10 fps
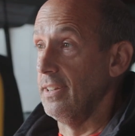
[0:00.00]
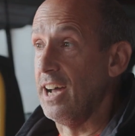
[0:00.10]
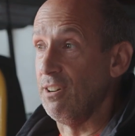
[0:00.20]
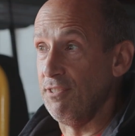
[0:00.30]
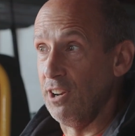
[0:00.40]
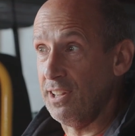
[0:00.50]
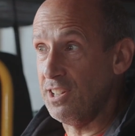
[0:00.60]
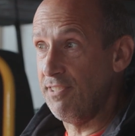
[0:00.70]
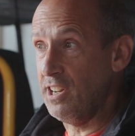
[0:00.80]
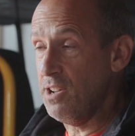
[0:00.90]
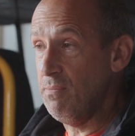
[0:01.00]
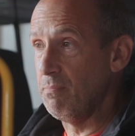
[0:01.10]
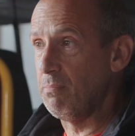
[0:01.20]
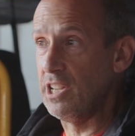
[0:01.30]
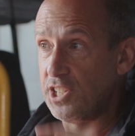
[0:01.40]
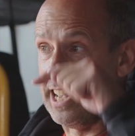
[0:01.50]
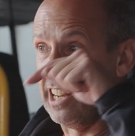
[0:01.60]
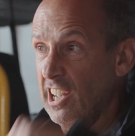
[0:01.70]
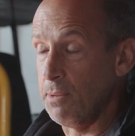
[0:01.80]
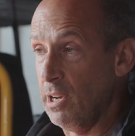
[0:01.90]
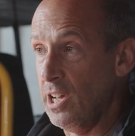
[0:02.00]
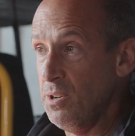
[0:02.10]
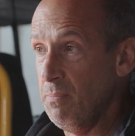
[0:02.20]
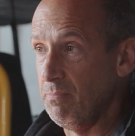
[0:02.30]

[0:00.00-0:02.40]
Now, if you like this video, please hit like below.